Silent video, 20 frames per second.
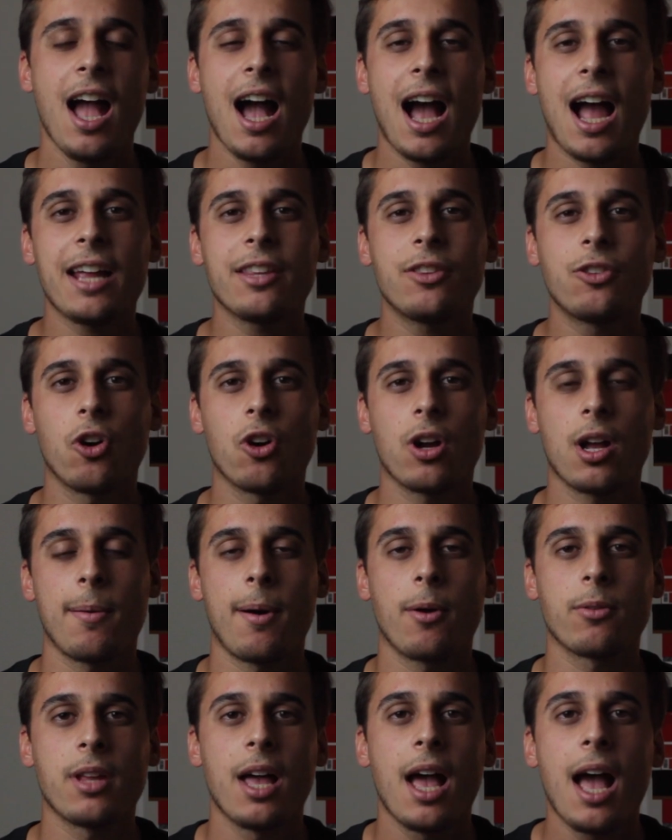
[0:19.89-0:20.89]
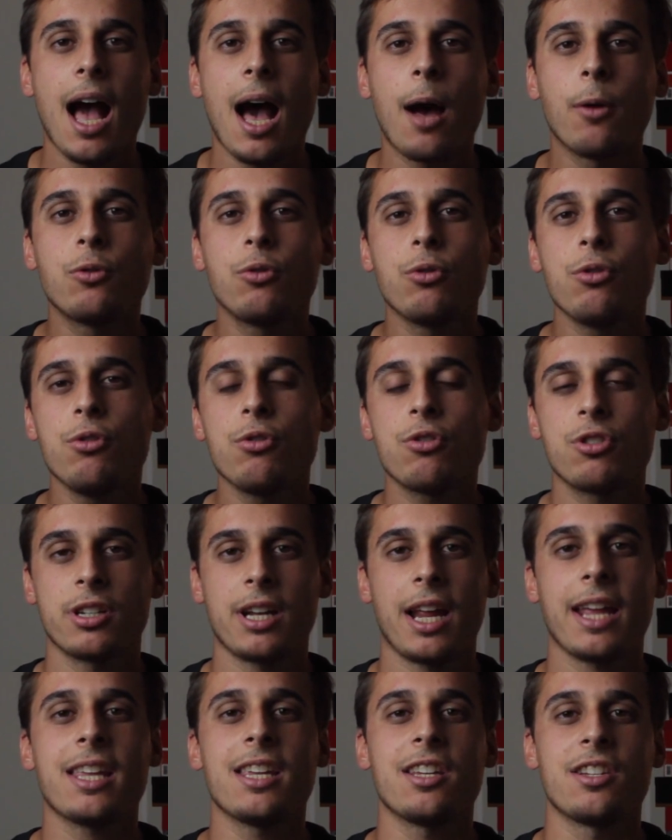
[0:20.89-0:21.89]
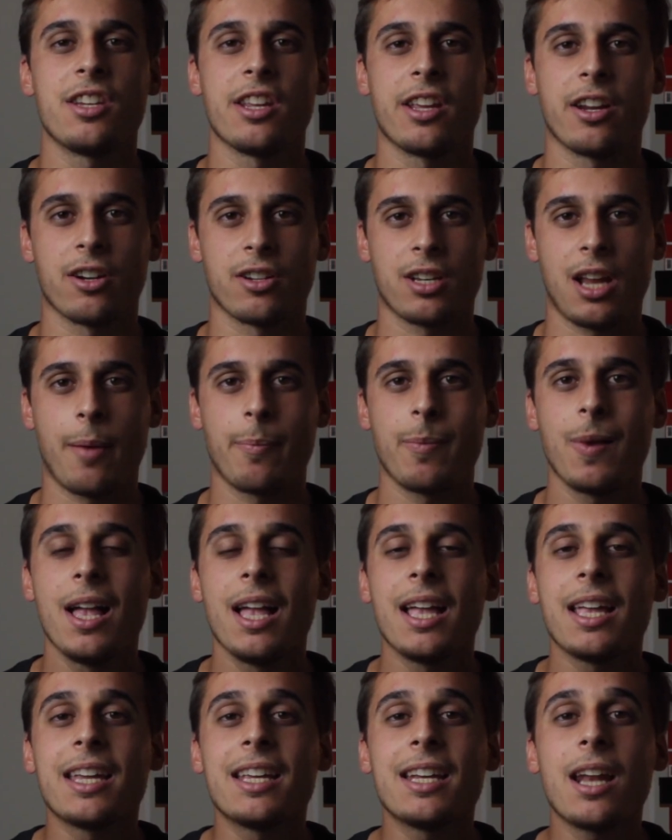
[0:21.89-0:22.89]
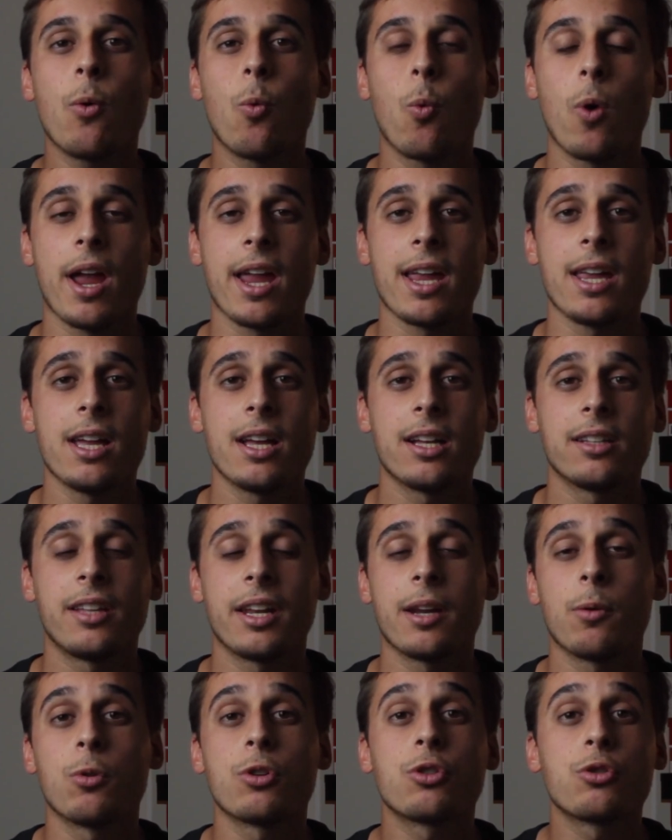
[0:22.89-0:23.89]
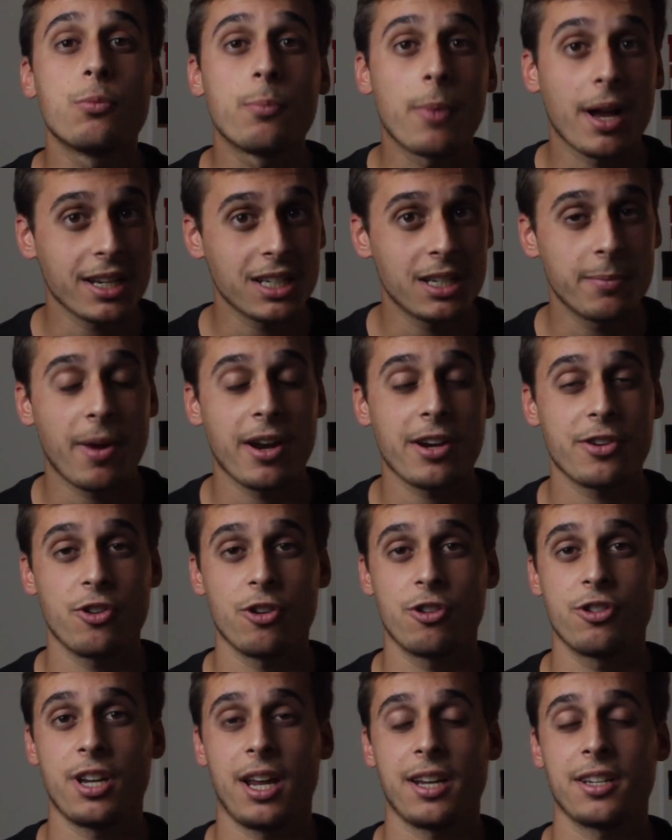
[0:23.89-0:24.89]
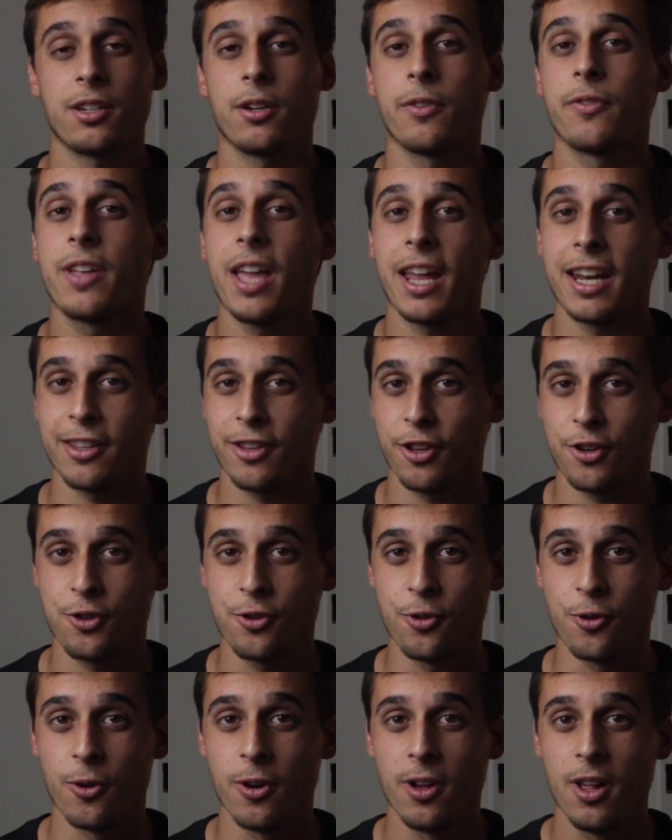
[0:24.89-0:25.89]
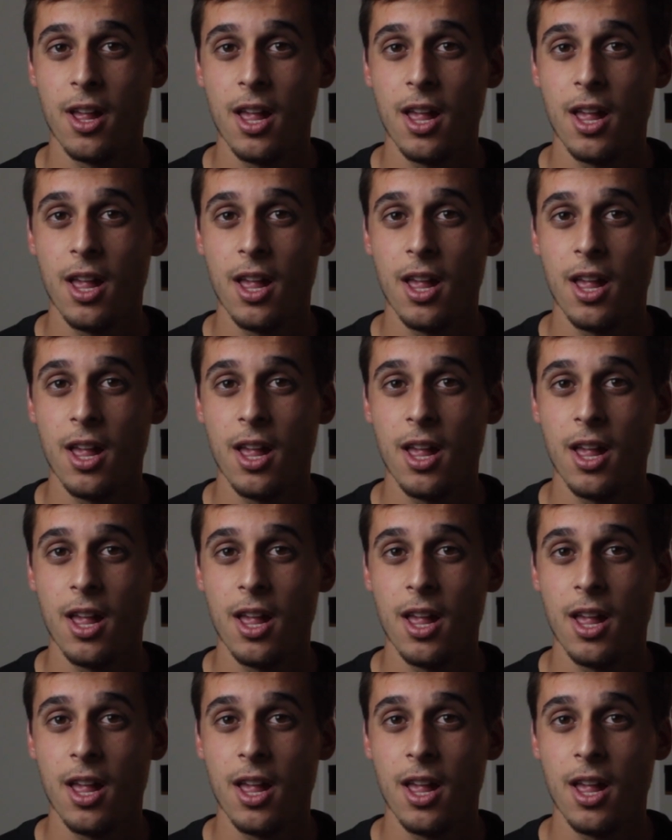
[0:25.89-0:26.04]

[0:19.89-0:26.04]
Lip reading: I talked about how to use the Nike SNKRS app in a way that it was to maximize your chances of getting the shoe.